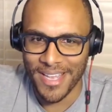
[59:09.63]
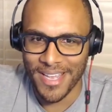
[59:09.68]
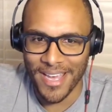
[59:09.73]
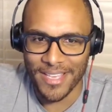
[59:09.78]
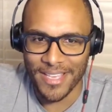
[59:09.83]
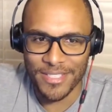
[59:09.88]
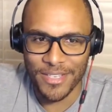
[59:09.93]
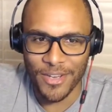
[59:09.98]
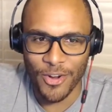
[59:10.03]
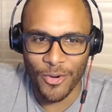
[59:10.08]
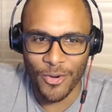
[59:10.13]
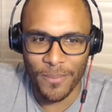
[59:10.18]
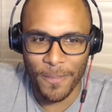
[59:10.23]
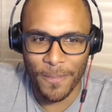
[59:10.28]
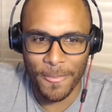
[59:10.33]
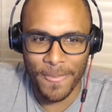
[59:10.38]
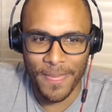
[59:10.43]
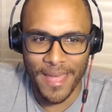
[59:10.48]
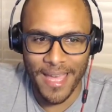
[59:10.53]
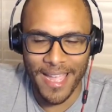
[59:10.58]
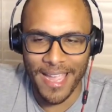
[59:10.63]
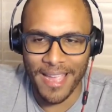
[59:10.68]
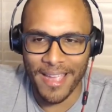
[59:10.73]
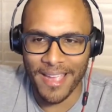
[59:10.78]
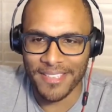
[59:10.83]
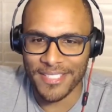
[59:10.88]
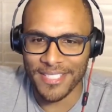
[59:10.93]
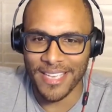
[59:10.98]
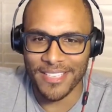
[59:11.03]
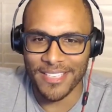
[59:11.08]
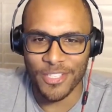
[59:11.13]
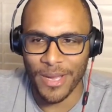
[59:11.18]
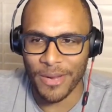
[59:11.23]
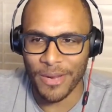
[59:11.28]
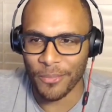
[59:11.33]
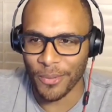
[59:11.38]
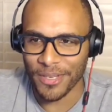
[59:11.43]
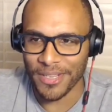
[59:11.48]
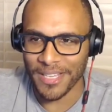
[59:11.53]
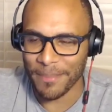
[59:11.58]
Uh, so I, I, so I
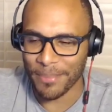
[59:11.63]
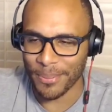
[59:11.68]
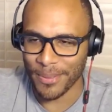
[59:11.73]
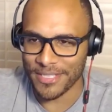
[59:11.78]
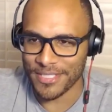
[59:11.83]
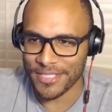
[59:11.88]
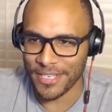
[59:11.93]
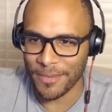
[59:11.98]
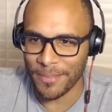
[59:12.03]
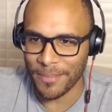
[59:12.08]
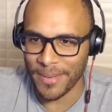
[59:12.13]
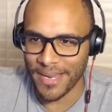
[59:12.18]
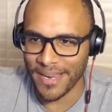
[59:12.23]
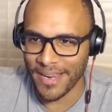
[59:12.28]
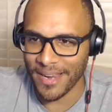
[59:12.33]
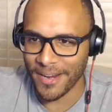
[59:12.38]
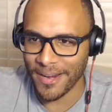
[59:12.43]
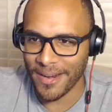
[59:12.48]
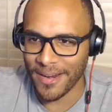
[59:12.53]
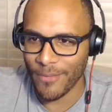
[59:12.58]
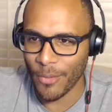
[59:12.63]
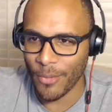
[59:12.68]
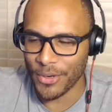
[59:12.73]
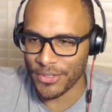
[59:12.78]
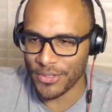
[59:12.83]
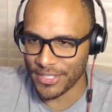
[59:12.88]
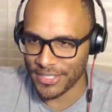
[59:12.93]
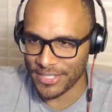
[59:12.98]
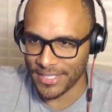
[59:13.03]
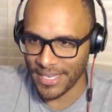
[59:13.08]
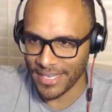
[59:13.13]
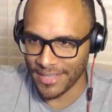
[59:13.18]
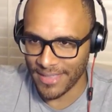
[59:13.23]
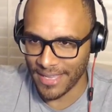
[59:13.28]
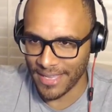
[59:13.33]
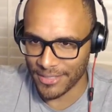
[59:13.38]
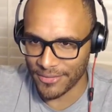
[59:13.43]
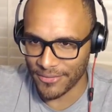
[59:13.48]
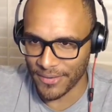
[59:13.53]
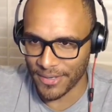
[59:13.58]
really appreciate you being here. Everyone's listening.
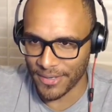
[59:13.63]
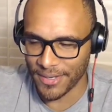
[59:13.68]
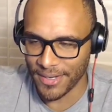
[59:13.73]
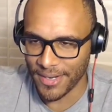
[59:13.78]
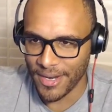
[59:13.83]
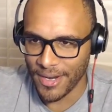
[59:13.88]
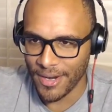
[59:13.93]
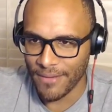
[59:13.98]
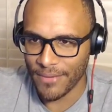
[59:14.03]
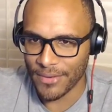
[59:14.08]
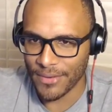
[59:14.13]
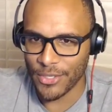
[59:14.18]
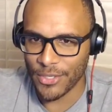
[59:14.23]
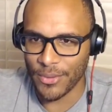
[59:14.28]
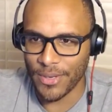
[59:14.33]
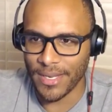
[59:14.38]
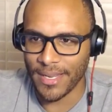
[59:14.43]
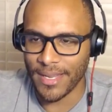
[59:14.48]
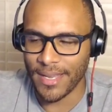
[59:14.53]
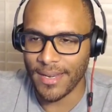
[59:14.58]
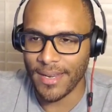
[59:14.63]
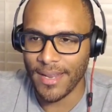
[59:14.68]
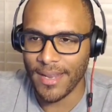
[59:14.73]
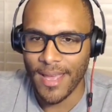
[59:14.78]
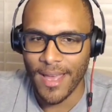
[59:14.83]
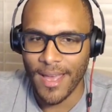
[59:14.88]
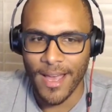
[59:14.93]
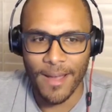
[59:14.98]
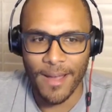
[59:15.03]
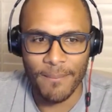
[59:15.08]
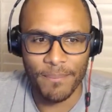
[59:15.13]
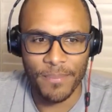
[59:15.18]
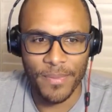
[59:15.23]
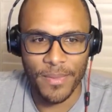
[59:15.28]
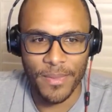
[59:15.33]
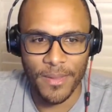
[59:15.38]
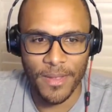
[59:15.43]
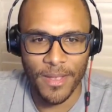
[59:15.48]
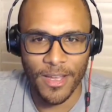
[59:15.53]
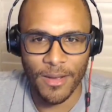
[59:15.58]
Thanks for for tuning in. Um,
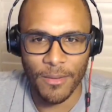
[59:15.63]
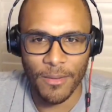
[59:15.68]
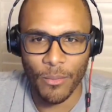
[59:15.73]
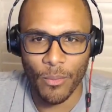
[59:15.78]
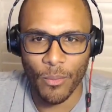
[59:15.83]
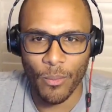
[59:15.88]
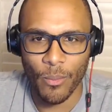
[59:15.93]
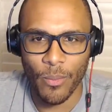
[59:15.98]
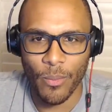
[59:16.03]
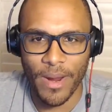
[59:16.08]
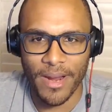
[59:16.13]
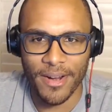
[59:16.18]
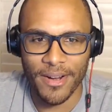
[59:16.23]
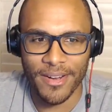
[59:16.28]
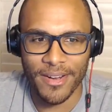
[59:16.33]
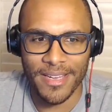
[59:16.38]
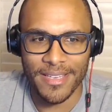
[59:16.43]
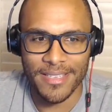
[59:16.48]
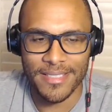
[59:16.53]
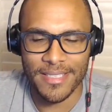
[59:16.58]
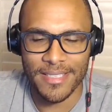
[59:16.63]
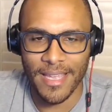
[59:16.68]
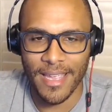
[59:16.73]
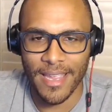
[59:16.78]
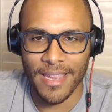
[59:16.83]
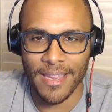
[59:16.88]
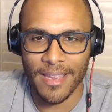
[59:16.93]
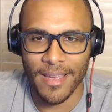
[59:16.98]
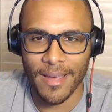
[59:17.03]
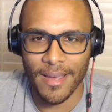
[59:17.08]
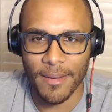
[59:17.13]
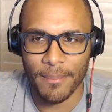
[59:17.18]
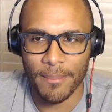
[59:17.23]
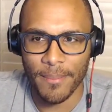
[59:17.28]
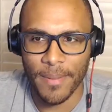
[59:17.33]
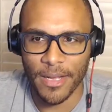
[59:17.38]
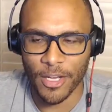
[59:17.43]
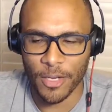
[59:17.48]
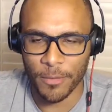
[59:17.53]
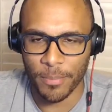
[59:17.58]
uh, where is a, uh,
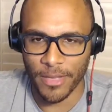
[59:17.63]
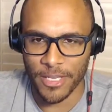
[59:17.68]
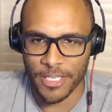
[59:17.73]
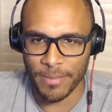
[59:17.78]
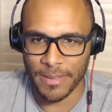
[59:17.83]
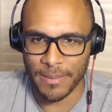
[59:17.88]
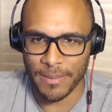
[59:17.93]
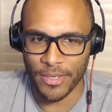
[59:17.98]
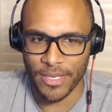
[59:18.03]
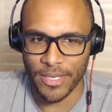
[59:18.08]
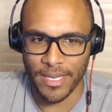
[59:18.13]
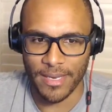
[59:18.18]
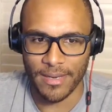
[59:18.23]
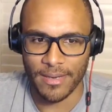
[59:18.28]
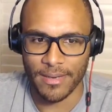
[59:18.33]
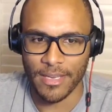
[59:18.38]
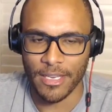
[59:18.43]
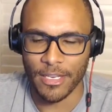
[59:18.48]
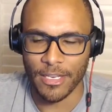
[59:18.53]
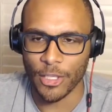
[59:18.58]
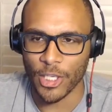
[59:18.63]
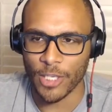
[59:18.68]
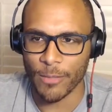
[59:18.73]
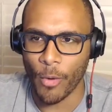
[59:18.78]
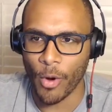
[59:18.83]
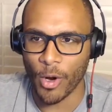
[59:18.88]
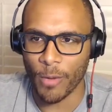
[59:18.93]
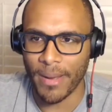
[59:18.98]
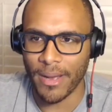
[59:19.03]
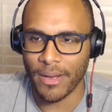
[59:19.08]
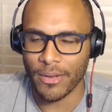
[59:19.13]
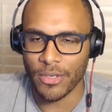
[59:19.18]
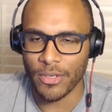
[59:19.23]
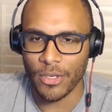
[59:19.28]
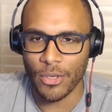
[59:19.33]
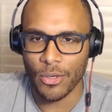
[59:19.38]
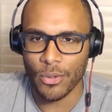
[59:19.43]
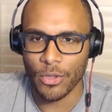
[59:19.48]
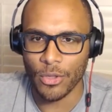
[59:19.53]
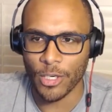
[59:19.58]
a good place people can, can learn more about
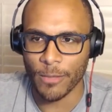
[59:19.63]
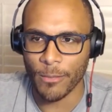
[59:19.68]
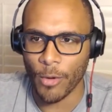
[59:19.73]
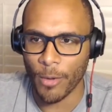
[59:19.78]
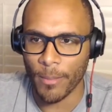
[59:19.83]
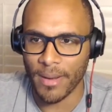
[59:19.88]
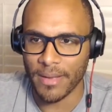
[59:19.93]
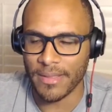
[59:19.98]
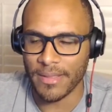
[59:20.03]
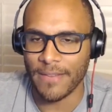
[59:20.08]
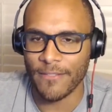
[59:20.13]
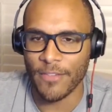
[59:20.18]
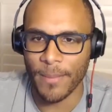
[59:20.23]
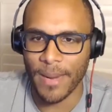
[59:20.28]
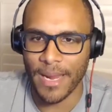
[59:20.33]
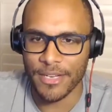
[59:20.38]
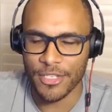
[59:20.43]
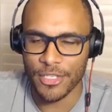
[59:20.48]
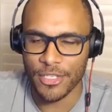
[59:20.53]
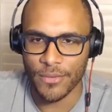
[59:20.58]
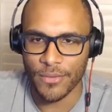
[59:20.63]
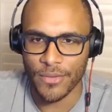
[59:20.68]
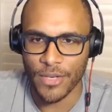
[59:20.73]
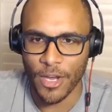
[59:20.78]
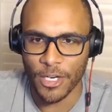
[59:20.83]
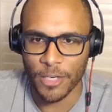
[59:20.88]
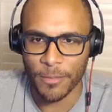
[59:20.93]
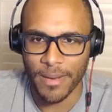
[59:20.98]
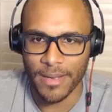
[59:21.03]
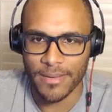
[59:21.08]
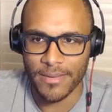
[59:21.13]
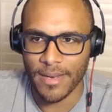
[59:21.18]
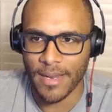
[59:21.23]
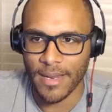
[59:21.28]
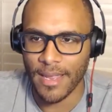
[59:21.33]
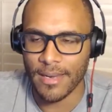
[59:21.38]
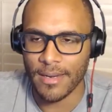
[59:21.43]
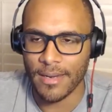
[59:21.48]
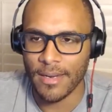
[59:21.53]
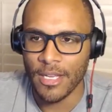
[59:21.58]
you, learn more about the information you've talked about
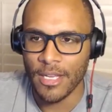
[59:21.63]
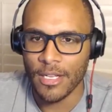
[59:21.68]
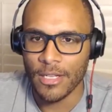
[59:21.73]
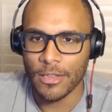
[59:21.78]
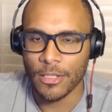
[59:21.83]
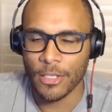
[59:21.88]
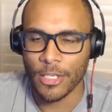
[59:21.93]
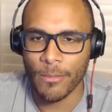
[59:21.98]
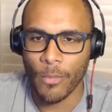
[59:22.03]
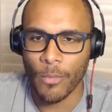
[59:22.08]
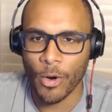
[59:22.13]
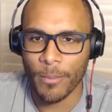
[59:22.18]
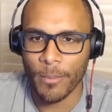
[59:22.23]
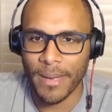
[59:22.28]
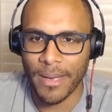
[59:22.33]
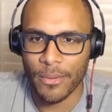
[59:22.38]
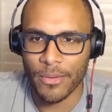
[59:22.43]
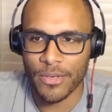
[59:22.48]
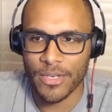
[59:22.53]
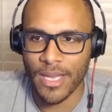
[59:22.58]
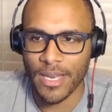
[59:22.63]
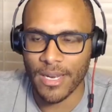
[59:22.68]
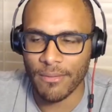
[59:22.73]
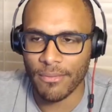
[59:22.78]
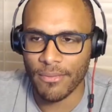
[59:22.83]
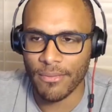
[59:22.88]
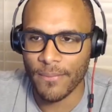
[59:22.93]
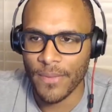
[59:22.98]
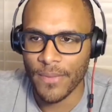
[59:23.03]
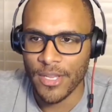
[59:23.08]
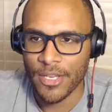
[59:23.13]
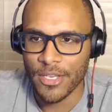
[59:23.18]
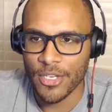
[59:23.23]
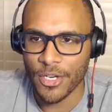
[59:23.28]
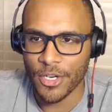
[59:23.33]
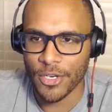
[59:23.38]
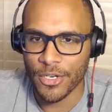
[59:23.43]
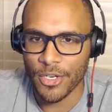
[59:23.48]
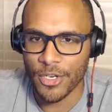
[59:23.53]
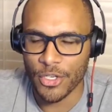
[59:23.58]
today, and learn more about kind of
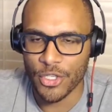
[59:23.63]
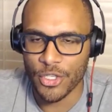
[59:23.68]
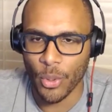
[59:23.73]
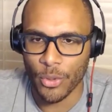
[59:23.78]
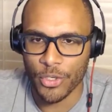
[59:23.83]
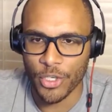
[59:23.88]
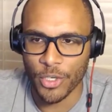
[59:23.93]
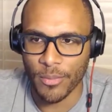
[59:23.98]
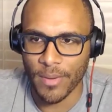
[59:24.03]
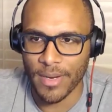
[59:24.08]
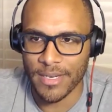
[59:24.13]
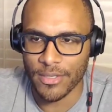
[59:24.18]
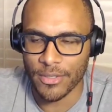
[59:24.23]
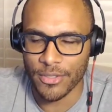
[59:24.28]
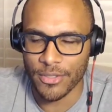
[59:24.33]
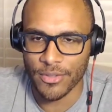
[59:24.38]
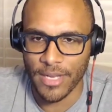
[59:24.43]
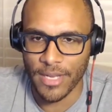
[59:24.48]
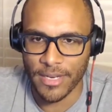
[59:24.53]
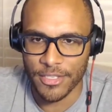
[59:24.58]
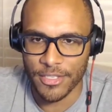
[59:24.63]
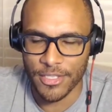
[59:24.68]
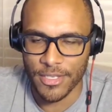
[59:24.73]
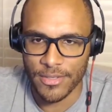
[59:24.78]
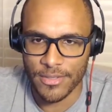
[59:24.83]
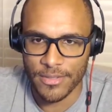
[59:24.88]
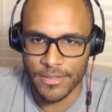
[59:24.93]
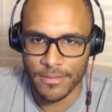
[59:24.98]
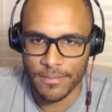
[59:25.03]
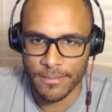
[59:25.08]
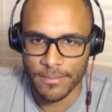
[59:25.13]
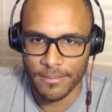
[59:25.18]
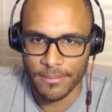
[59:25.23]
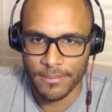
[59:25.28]
your, your short-term rental strategies?